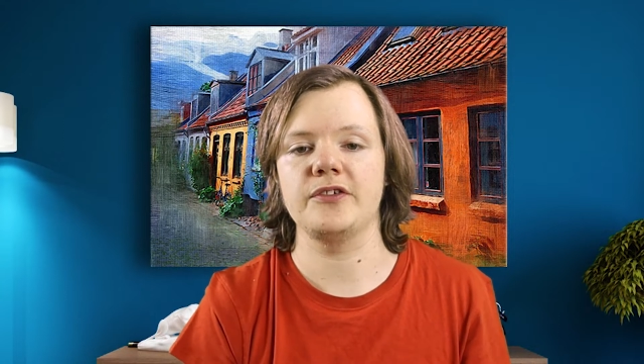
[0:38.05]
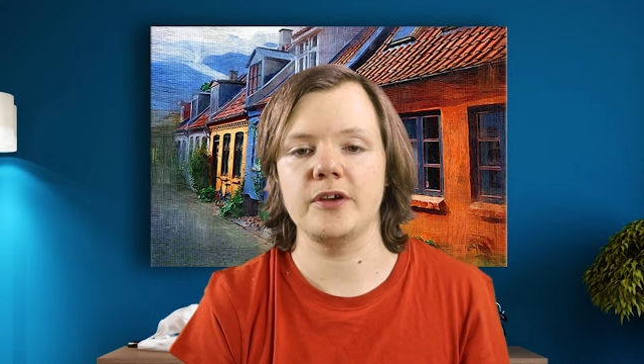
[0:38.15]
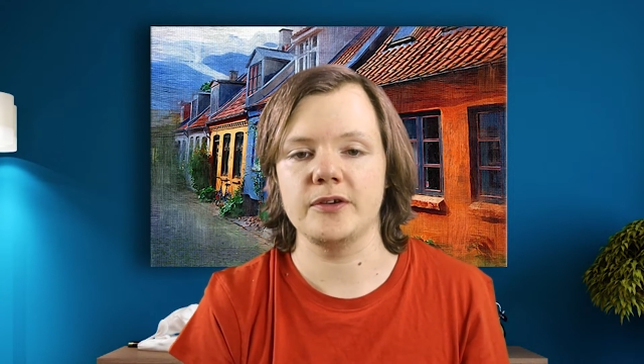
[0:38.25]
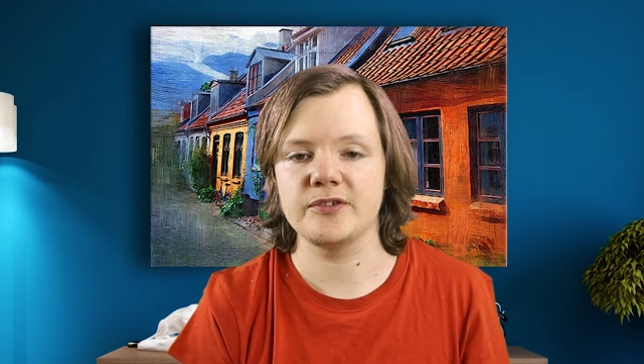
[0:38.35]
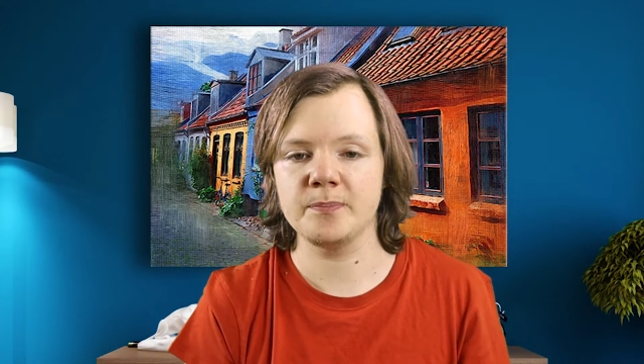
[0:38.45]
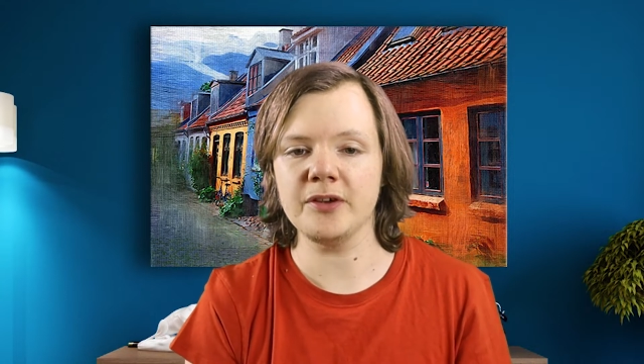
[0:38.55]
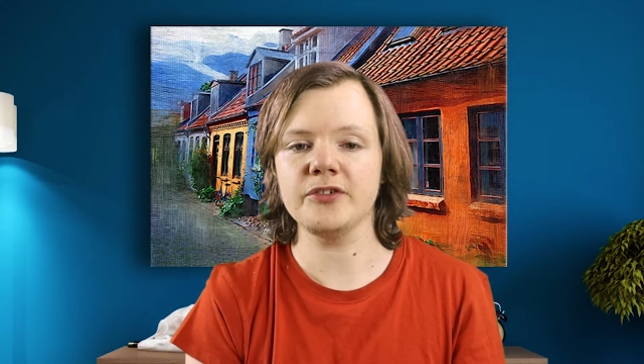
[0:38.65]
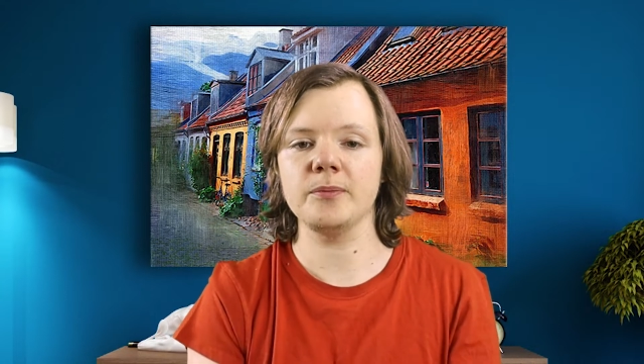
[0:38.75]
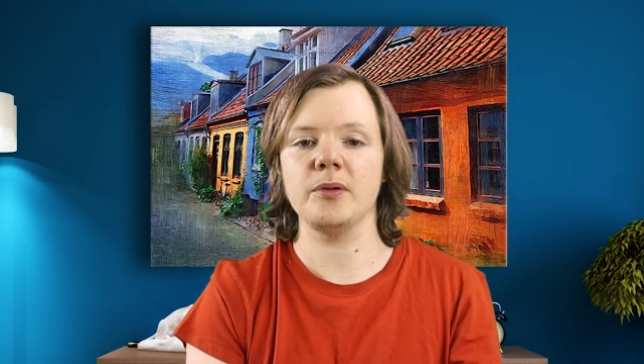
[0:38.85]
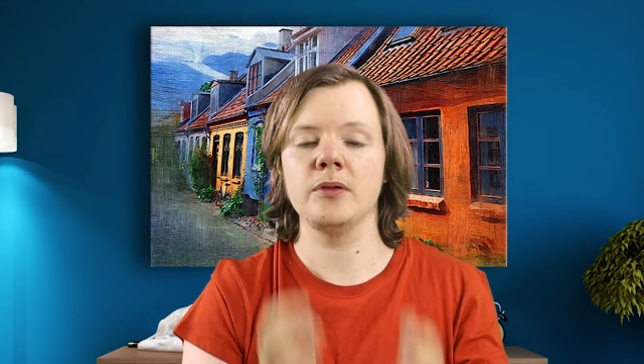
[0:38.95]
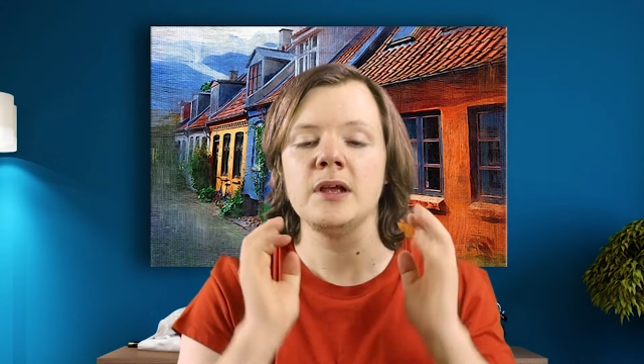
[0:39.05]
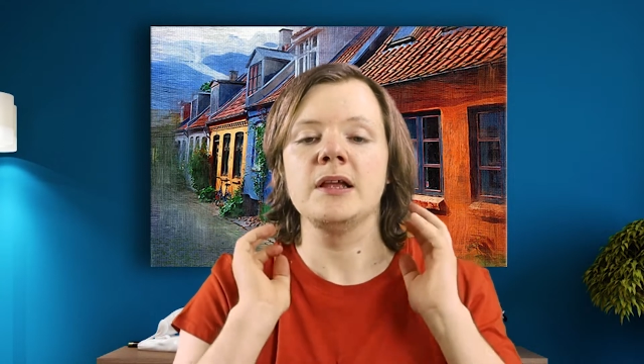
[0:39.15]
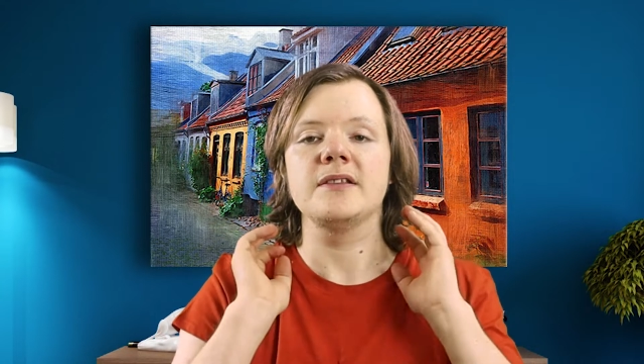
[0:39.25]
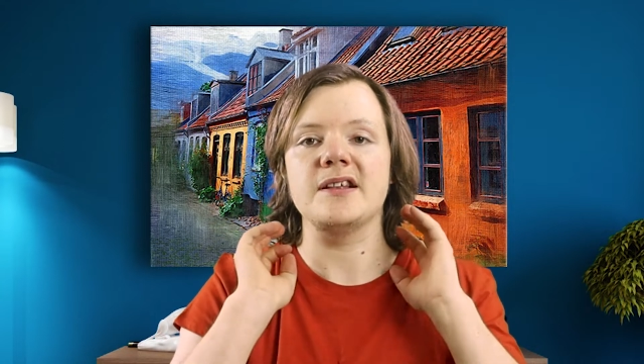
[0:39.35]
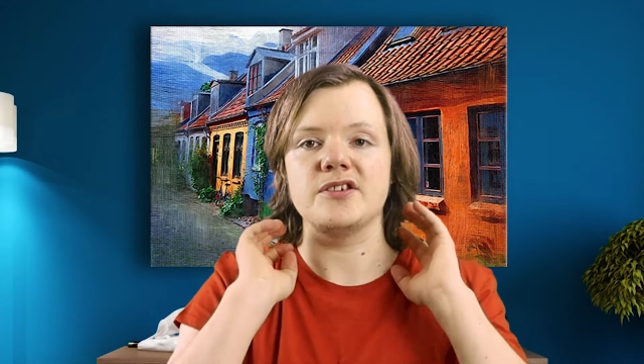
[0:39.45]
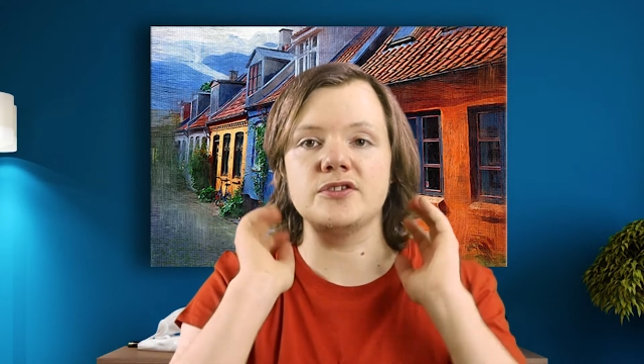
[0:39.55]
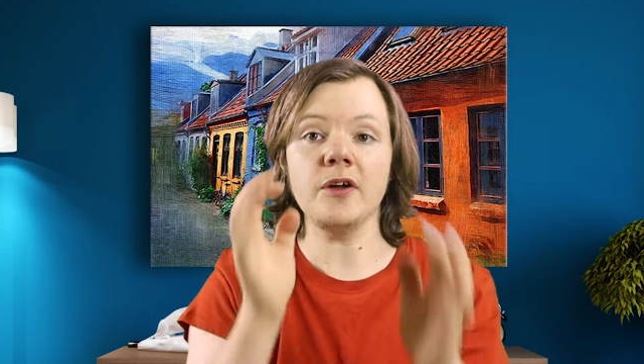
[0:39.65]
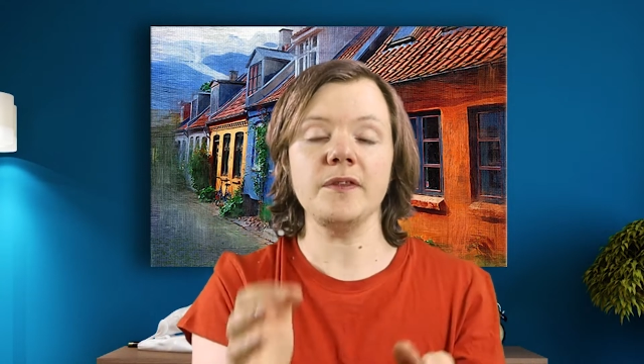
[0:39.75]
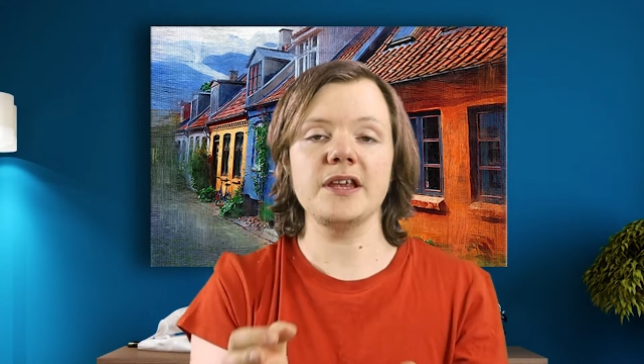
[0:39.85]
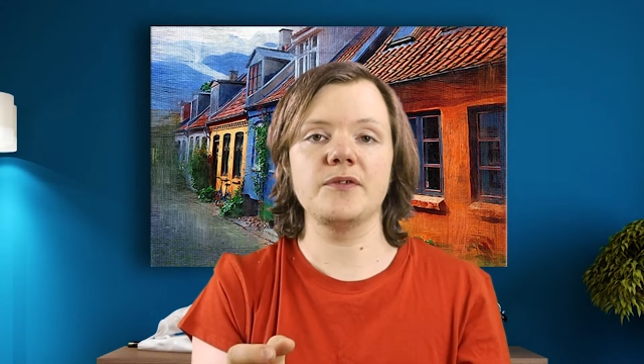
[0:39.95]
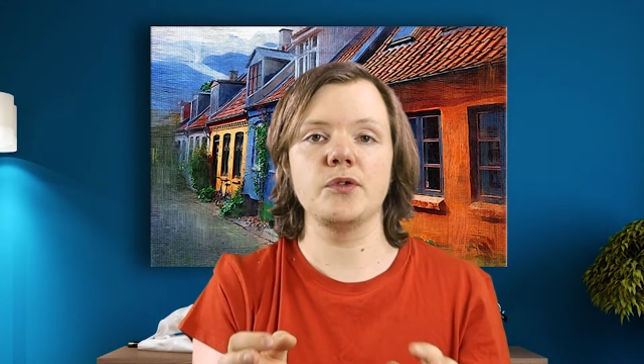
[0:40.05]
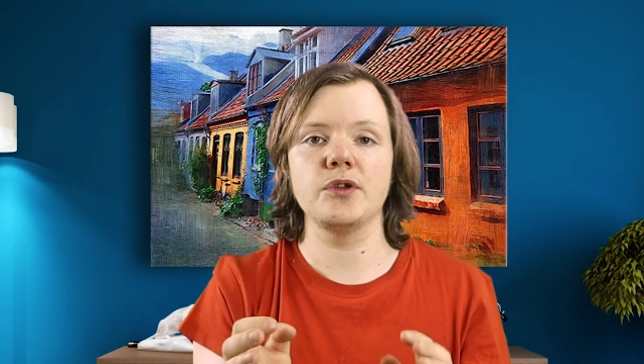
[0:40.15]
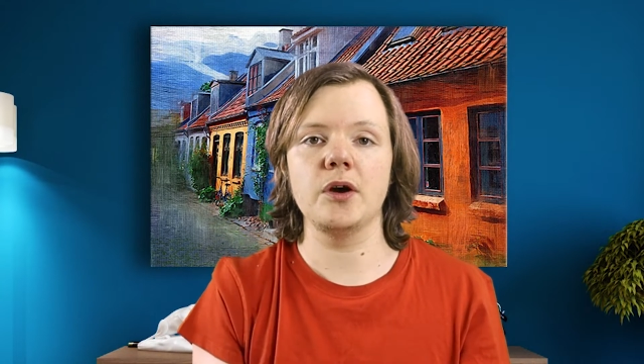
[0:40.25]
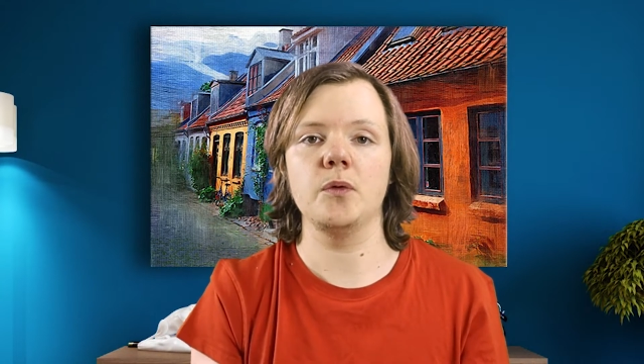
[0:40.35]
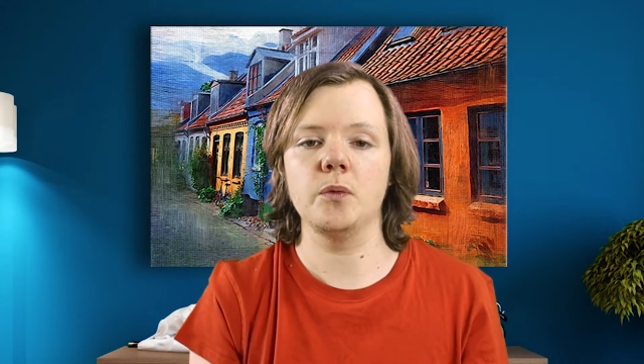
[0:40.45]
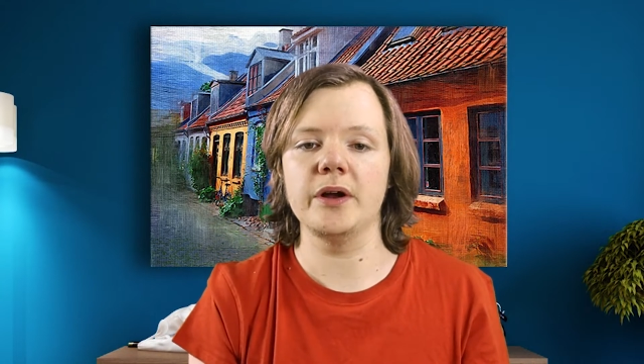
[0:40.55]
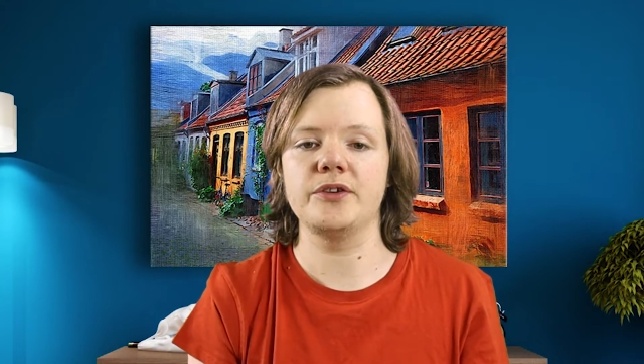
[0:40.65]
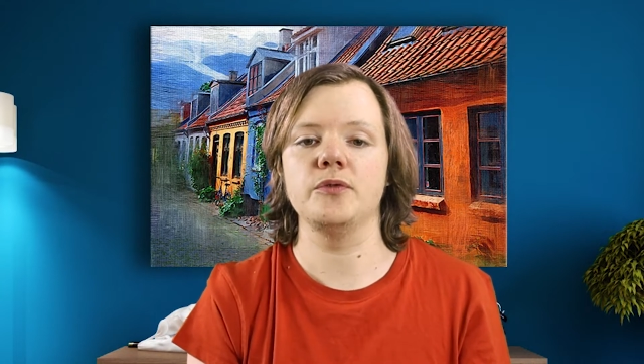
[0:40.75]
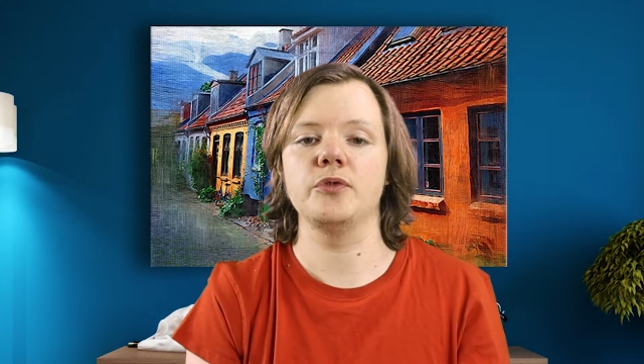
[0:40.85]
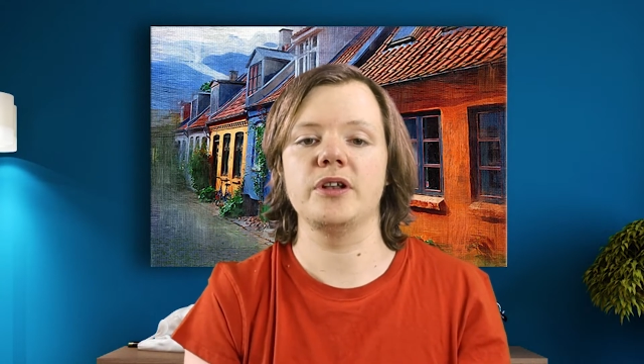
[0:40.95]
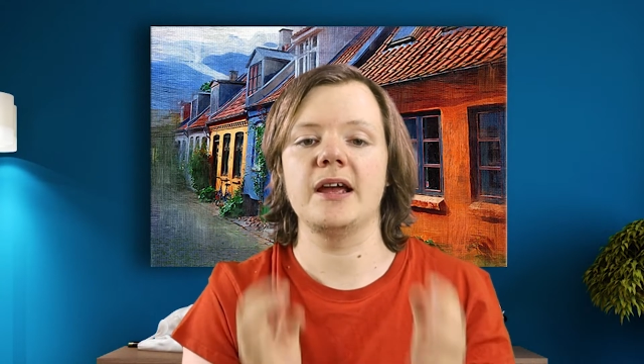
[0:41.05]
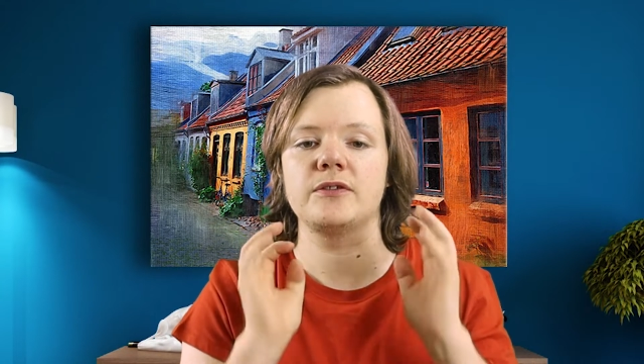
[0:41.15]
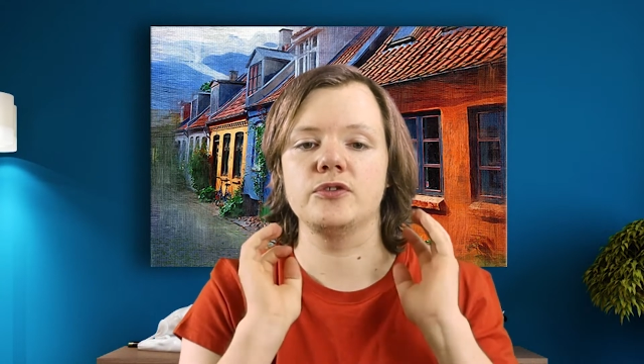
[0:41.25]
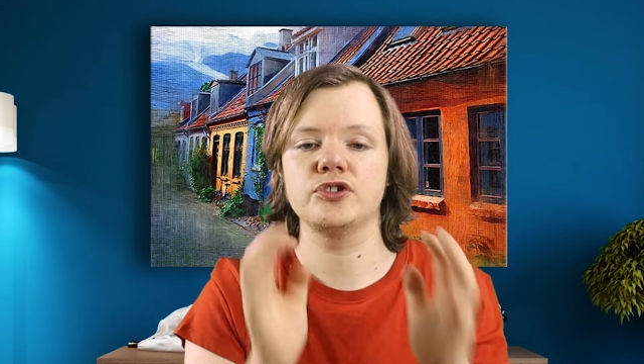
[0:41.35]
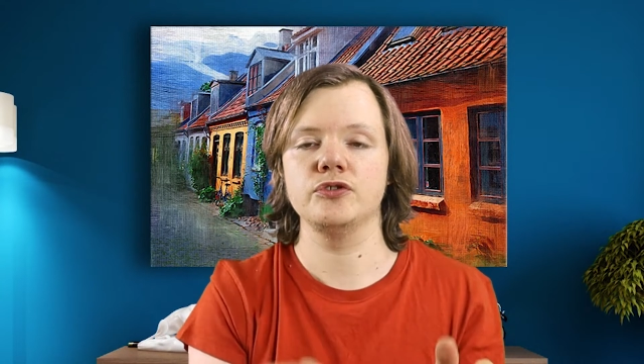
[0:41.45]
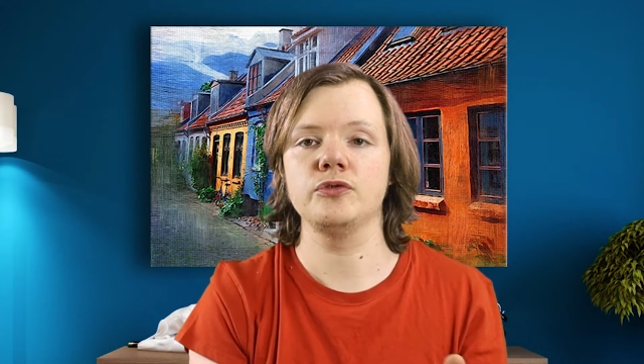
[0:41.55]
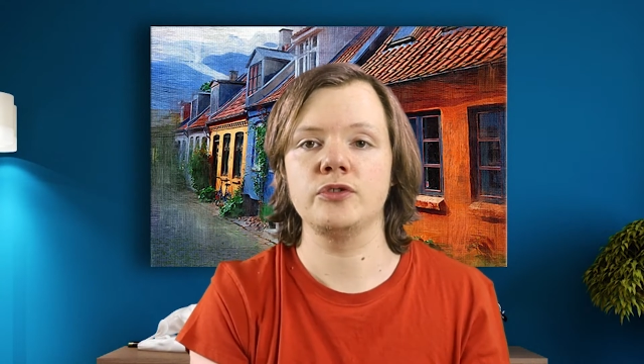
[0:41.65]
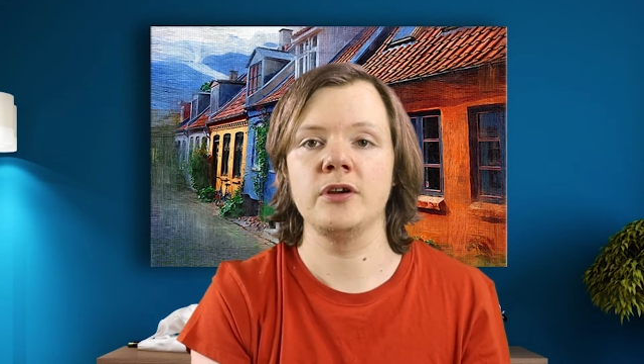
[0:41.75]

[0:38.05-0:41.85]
so it's possible that you don't even know what you would like to shoot,